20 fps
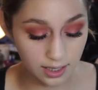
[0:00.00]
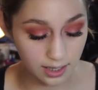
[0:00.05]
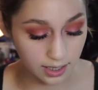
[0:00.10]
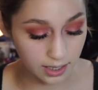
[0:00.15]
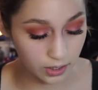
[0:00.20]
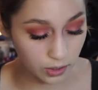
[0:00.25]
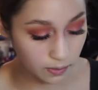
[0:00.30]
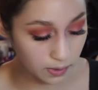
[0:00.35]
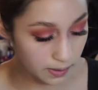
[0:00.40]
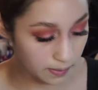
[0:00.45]
a
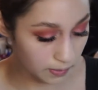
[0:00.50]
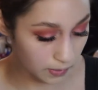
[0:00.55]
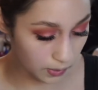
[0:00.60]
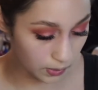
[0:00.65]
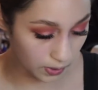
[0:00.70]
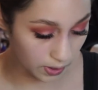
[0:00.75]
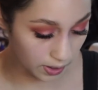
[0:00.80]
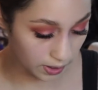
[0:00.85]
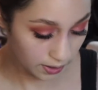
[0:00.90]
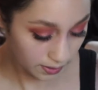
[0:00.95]
little bit
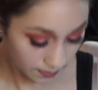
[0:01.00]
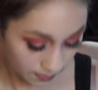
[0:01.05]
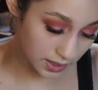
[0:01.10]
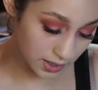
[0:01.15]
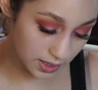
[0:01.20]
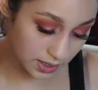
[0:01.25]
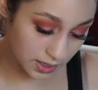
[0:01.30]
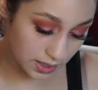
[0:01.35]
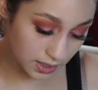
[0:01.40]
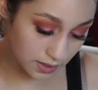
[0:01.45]
more. So
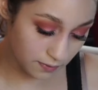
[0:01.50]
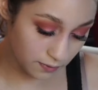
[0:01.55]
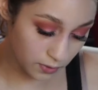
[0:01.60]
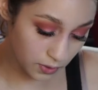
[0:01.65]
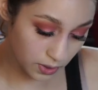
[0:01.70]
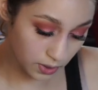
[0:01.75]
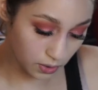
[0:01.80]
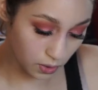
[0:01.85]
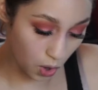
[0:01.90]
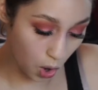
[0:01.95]
this is
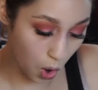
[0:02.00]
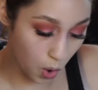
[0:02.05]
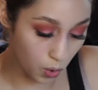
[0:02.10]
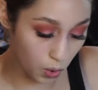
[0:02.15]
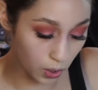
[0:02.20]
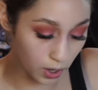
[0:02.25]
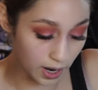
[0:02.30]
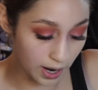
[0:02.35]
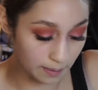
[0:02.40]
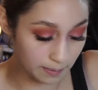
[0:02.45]
for, oh
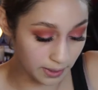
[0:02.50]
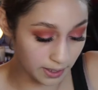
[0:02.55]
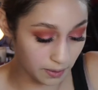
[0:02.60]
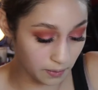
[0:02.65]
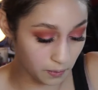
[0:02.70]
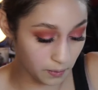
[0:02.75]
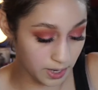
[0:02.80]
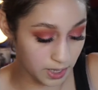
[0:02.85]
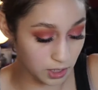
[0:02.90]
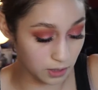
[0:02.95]
crap, I
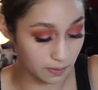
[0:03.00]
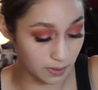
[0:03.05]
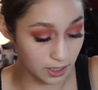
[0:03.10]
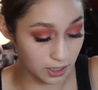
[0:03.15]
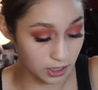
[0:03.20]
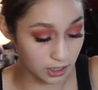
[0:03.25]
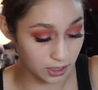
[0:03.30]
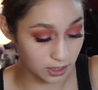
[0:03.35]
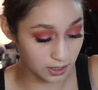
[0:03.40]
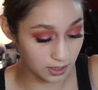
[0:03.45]
got way too
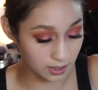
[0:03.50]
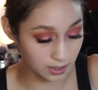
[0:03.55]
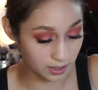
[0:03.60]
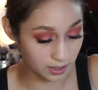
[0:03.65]
much.